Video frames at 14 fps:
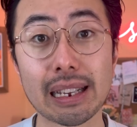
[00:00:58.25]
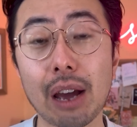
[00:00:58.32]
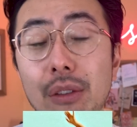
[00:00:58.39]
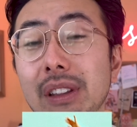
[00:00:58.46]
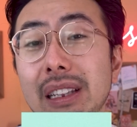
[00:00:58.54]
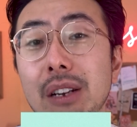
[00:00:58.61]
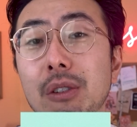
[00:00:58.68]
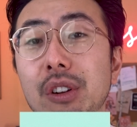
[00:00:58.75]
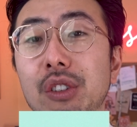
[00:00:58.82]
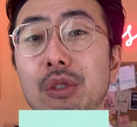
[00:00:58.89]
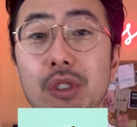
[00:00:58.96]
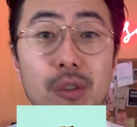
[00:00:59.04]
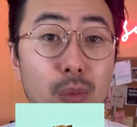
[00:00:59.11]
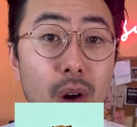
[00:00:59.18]
how the lyrics to
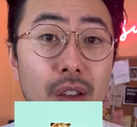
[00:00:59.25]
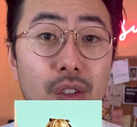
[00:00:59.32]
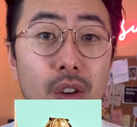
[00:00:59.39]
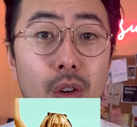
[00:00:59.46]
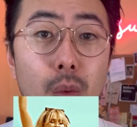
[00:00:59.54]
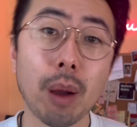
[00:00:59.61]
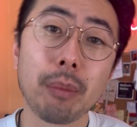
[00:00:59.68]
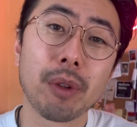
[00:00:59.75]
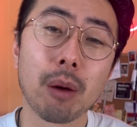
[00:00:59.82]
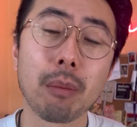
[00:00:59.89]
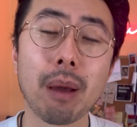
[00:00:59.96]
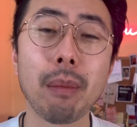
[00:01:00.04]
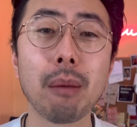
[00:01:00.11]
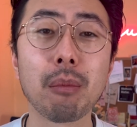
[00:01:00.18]
Espresso wiped out my
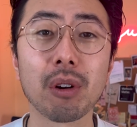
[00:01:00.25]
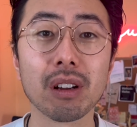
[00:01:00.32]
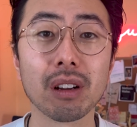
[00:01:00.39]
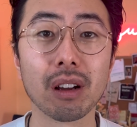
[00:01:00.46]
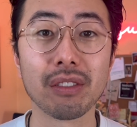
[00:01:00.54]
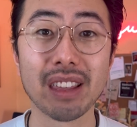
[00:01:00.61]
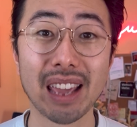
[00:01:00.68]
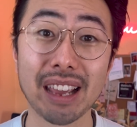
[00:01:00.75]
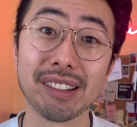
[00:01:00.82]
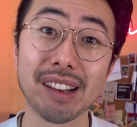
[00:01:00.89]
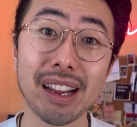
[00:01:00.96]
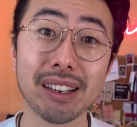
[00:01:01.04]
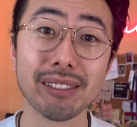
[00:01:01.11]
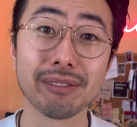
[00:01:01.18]
memory of the age
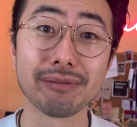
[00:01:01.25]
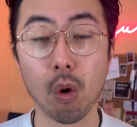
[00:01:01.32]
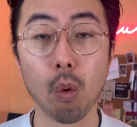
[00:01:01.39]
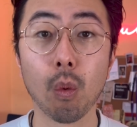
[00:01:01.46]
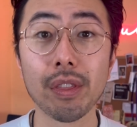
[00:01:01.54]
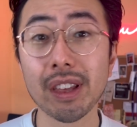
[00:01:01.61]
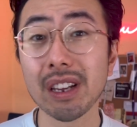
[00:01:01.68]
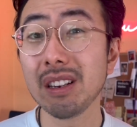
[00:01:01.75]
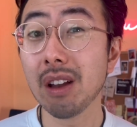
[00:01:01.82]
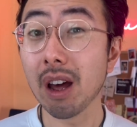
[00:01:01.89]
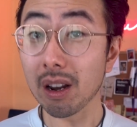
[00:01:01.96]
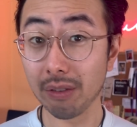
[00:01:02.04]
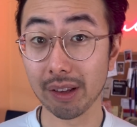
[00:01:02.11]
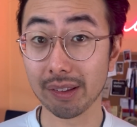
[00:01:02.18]
8. One thing none
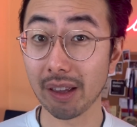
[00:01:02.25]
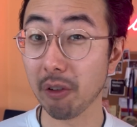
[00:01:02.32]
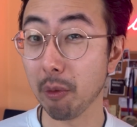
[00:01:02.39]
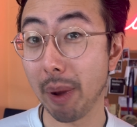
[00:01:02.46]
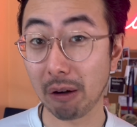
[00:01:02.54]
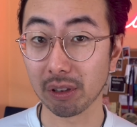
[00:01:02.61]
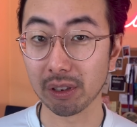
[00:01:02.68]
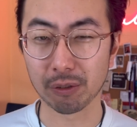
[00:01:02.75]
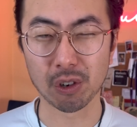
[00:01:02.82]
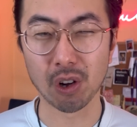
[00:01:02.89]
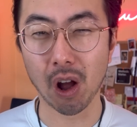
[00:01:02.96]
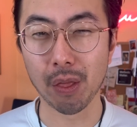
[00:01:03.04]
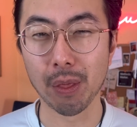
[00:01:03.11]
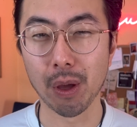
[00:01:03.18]
of us have apparently
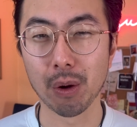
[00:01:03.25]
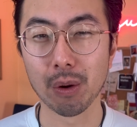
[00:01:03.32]
forgotten, though,